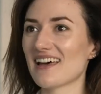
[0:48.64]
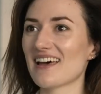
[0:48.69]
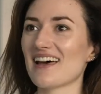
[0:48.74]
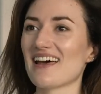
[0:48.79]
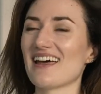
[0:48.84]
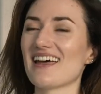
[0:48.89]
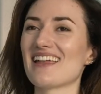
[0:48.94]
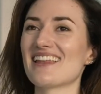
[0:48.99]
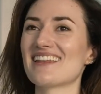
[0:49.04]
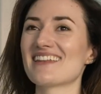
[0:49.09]

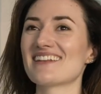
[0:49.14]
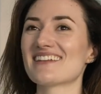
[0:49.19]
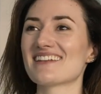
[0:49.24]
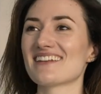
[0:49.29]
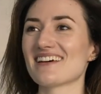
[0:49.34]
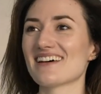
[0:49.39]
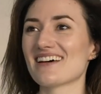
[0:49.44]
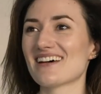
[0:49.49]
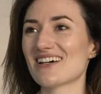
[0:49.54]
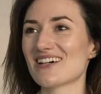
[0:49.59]
And
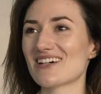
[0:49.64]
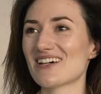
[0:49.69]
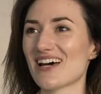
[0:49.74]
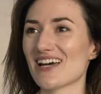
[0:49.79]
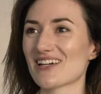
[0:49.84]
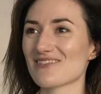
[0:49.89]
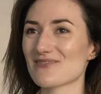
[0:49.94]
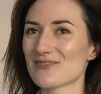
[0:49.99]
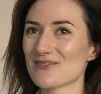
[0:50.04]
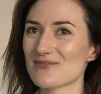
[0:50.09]
I
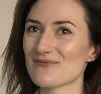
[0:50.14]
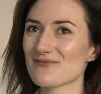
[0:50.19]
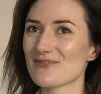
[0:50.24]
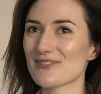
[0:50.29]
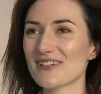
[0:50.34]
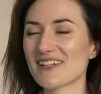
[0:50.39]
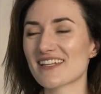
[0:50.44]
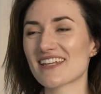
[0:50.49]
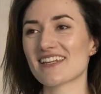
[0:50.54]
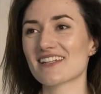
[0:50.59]
was
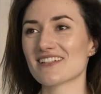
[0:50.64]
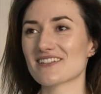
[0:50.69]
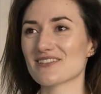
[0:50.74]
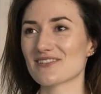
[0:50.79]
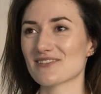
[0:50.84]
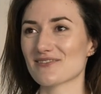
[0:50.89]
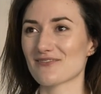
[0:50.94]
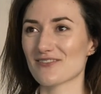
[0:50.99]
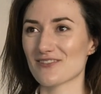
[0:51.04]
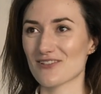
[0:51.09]
really keen
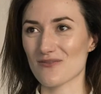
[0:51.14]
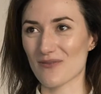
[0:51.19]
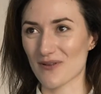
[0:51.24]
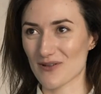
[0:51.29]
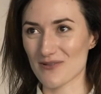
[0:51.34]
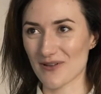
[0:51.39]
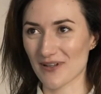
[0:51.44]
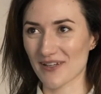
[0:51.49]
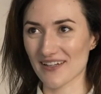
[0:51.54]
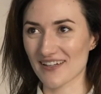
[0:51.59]
to finish my
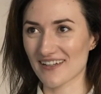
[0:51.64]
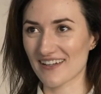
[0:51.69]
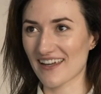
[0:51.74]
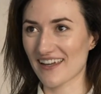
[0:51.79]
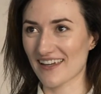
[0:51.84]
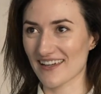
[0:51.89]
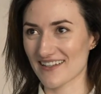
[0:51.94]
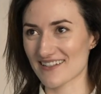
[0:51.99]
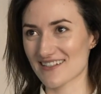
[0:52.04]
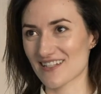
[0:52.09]
training
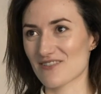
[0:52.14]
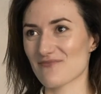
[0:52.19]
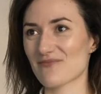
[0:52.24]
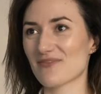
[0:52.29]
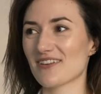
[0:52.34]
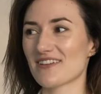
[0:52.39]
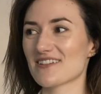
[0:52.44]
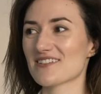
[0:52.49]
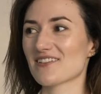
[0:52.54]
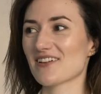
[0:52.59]

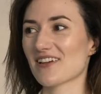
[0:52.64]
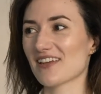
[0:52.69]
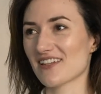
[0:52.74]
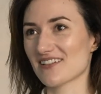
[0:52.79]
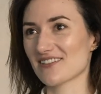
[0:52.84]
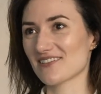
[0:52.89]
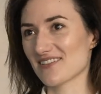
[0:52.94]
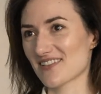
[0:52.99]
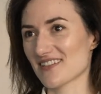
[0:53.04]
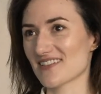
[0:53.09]
ASAP so I can do the